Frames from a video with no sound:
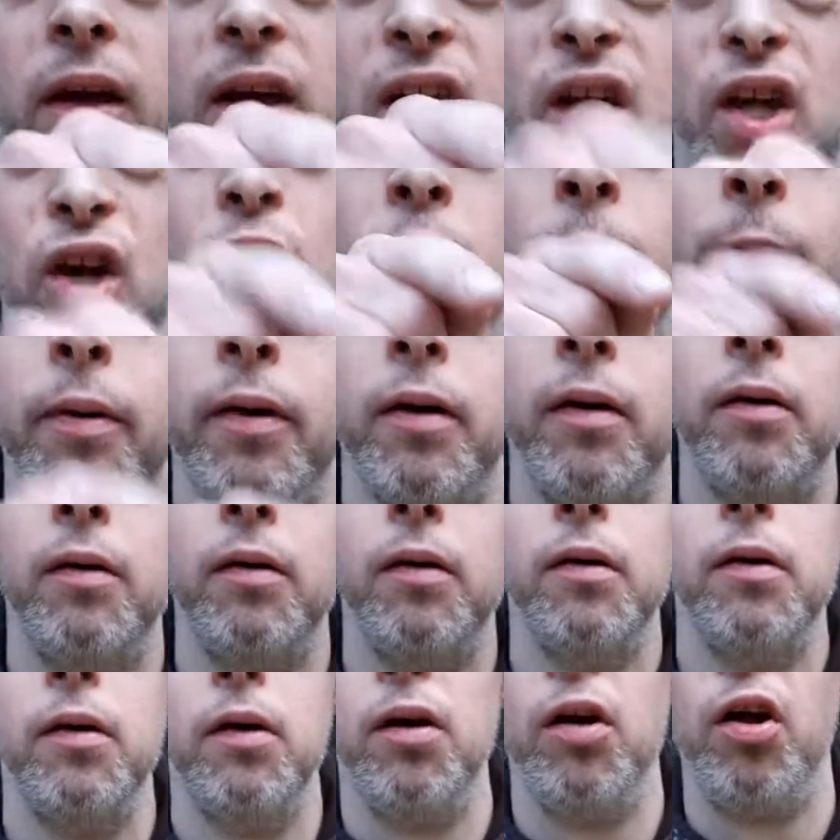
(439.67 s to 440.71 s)
cube
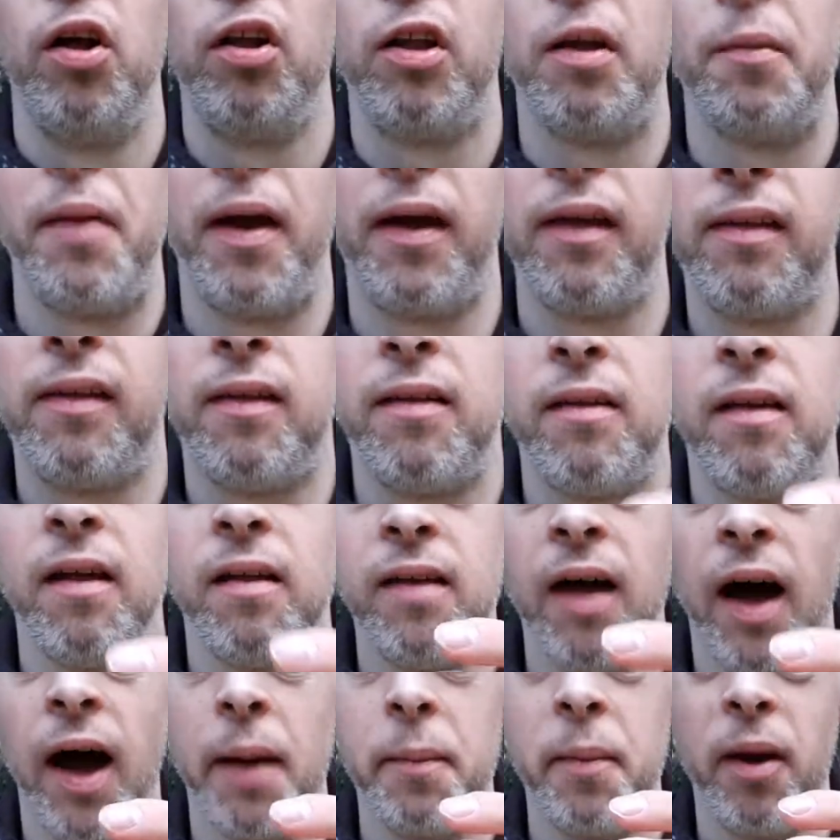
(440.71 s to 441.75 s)
to make the
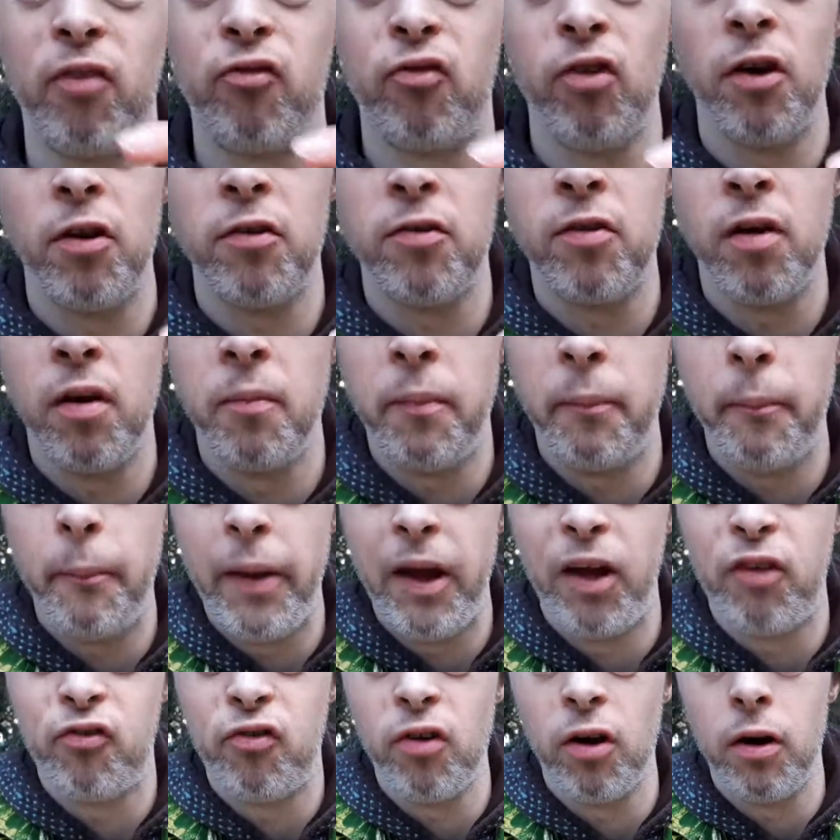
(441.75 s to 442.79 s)
die. Make sure,
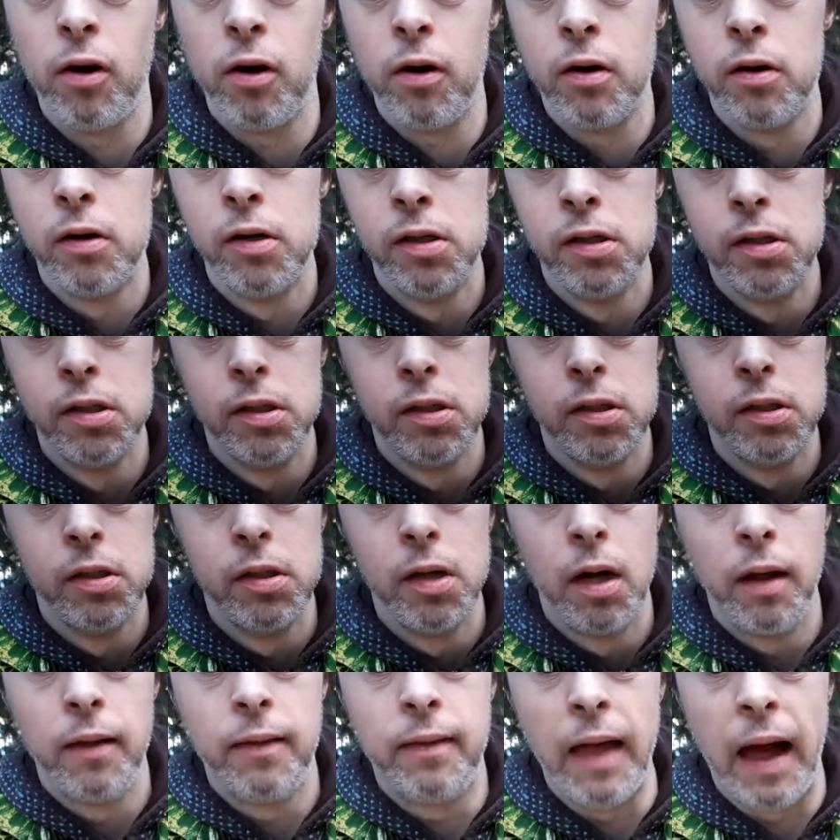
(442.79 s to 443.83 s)
make sure
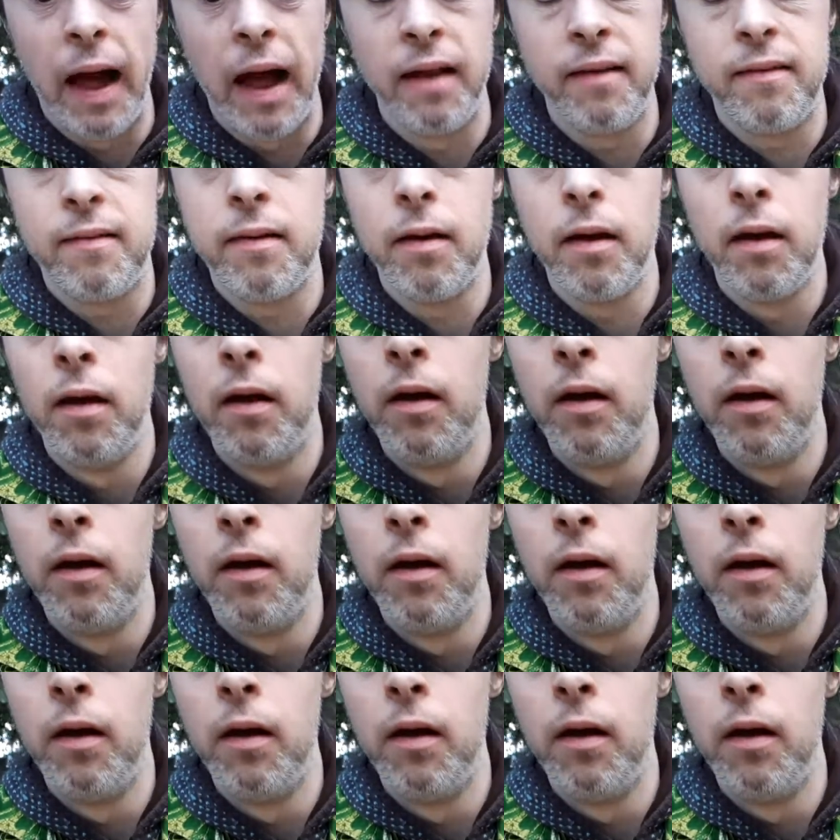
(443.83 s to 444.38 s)
that